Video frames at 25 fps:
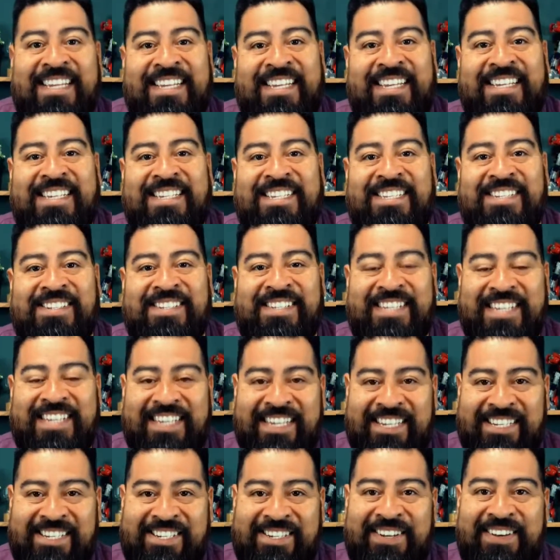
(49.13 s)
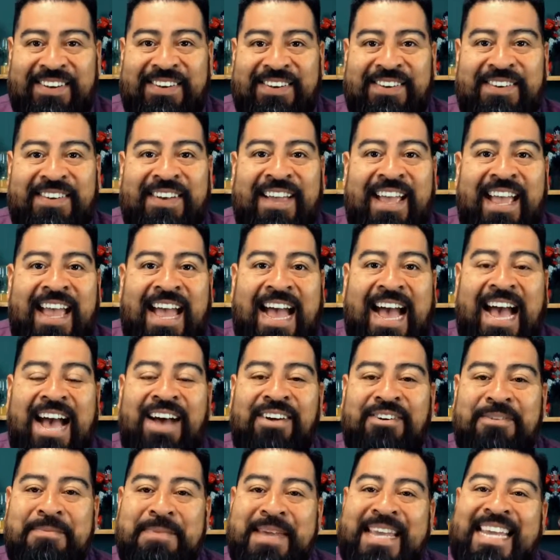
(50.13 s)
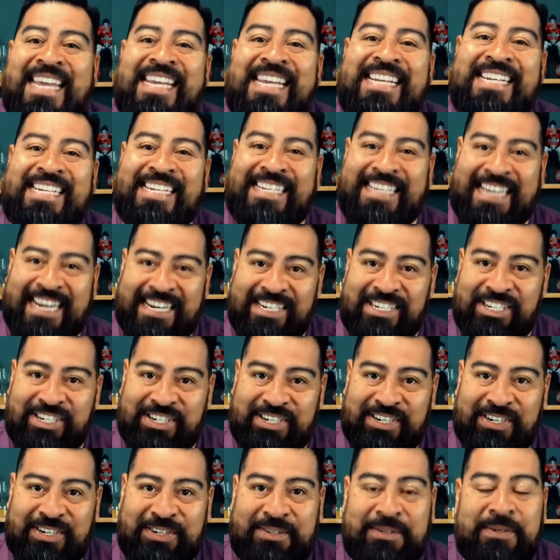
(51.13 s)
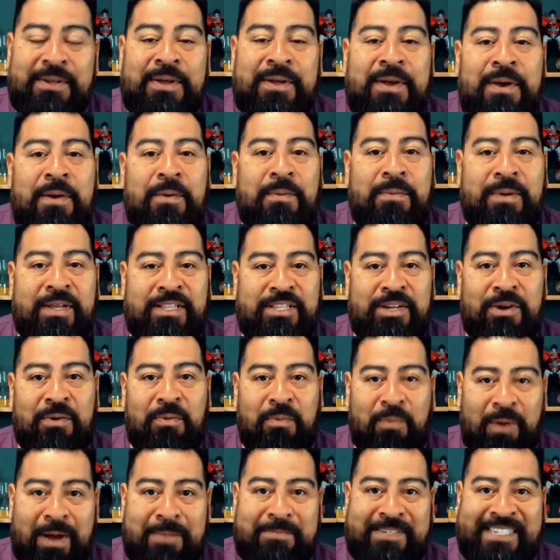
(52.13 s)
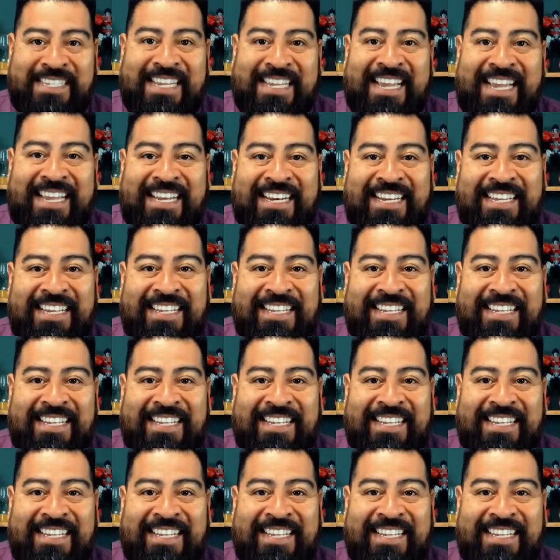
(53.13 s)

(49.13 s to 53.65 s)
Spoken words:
is to teach you how to be intentional with your website.